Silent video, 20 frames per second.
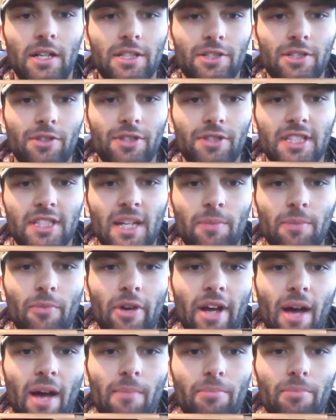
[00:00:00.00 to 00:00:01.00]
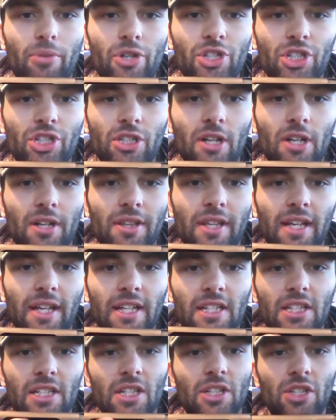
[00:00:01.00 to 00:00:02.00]
So the same way I'm pushing on
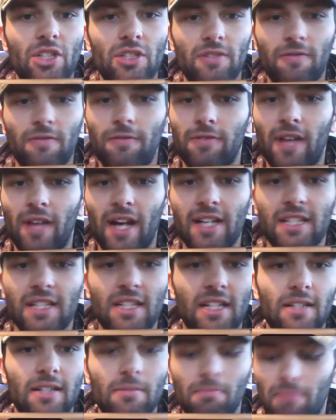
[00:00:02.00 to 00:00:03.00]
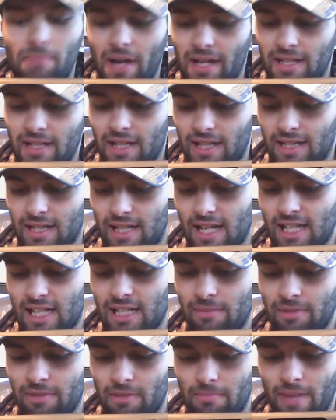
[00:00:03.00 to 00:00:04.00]
this, just flex it, bend it, take
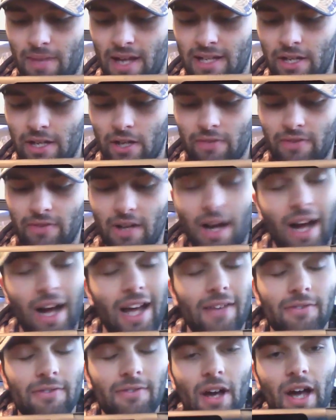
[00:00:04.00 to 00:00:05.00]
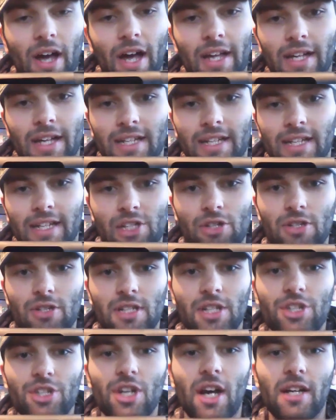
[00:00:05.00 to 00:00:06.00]
some of the bend out of it. I have not had any issues
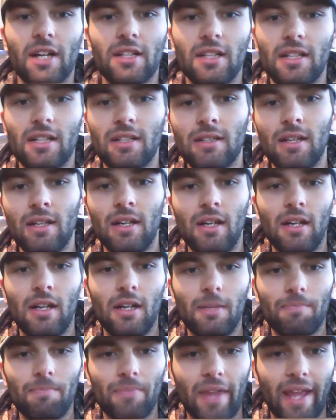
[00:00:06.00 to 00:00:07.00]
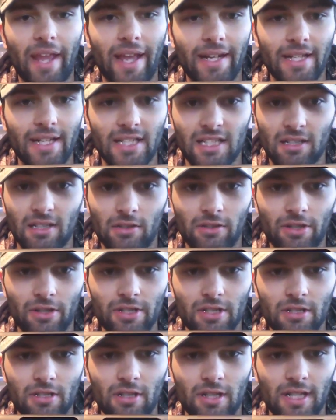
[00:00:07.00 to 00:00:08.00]
ejecting, and it still
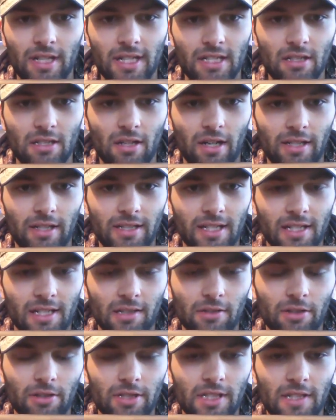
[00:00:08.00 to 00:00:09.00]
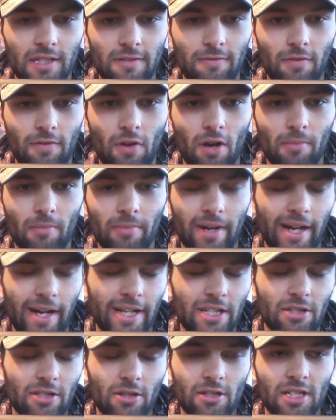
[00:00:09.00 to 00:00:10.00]
looks good. It doesn't look deformed, but I
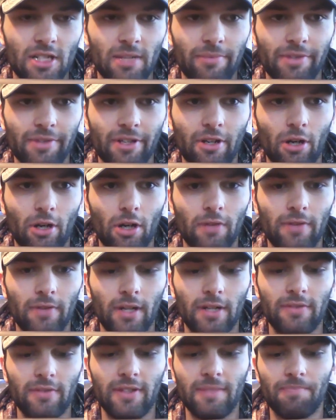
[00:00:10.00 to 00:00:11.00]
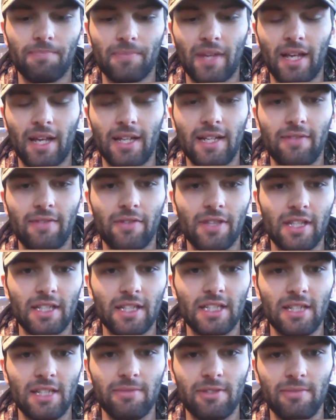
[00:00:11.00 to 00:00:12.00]
just took some of the curve out of it, and everything
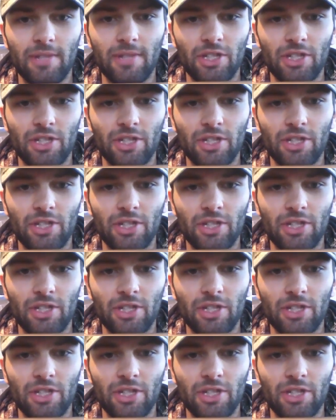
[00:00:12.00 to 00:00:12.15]
seems to be